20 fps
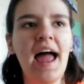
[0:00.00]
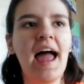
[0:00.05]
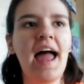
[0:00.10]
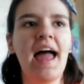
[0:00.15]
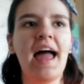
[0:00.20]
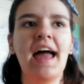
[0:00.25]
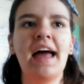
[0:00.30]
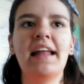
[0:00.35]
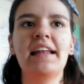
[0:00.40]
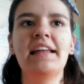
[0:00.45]

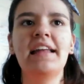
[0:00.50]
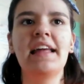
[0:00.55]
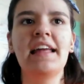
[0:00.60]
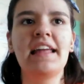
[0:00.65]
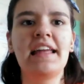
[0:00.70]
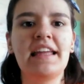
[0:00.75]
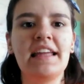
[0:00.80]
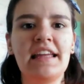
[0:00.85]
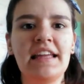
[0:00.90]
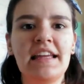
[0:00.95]
And
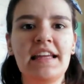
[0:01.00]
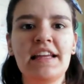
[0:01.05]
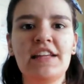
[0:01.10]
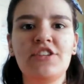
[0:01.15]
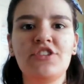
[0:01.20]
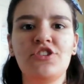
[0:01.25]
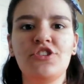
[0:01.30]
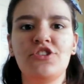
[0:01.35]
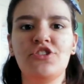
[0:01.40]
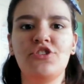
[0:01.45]
he
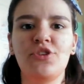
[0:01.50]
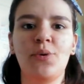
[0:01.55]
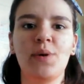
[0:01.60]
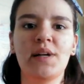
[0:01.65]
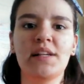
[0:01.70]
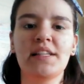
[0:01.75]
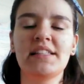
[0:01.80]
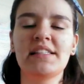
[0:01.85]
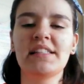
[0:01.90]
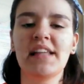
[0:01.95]
is just so
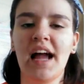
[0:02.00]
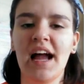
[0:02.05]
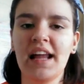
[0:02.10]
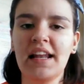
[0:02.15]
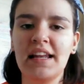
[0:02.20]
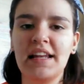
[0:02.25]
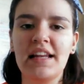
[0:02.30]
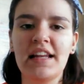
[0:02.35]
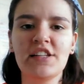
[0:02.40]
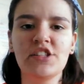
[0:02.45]

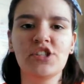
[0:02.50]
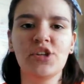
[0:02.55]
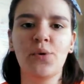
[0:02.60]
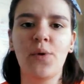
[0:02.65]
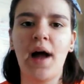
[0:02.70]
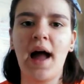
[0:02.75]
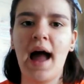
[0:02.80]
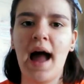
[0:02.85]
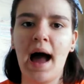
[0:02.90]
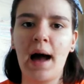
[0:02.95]
excited and so
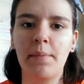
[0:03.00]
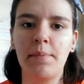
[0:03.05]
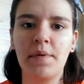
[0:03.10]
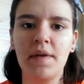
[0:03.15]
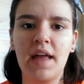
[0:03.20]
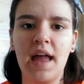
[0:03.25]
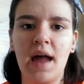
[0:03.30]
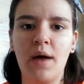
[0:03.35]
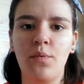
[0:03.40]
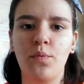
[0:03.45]

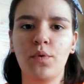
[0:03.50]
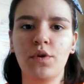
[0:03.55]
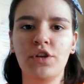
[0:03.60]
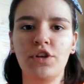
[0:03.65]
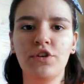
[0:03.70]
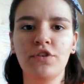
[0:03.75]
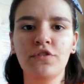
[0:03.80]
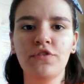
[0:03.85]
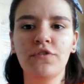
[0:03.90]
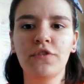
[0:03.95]
happy. And when
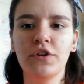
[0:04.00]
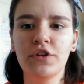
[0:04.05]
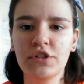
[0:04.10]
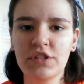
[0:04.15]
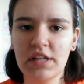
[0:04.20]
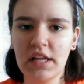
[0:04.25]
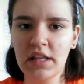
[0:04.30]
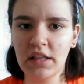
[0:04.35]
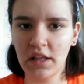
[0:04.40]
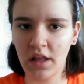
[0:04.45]
you're
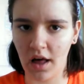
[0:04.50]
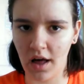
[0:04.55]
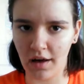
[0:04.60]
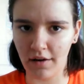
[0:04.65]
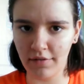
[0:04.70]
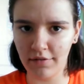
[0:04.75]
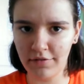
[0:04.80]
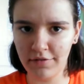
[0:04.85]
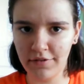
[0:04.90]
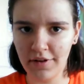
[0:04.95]
first in
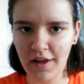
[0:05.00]
love,